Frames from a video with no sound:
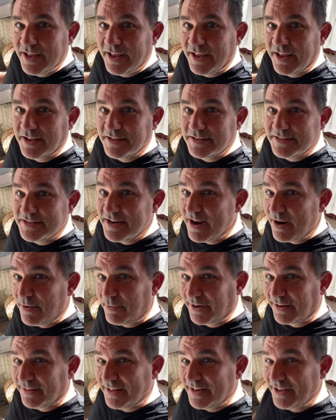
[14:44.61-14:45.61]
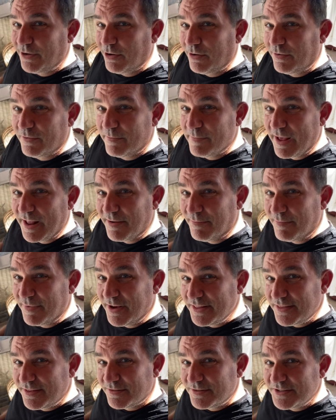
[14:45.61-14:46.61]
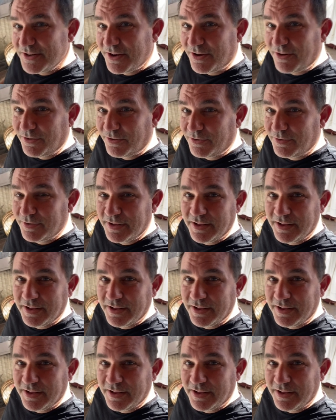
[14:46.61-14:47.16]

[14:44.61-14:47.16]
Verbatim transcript: And so now we're going to let it go for about a month or so.